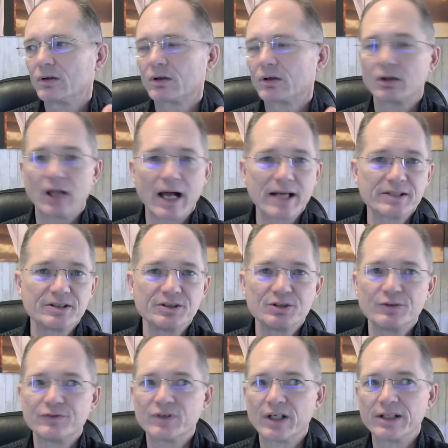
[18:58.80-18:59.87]
classes
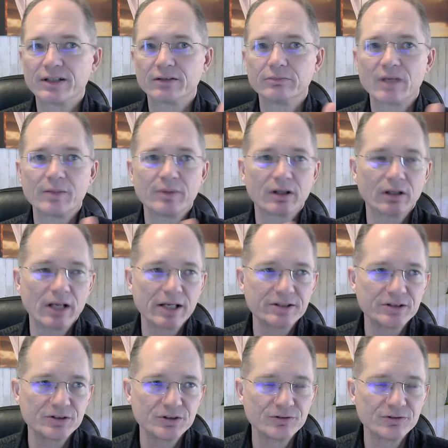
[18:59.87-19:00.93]
you've taken, maybe classes you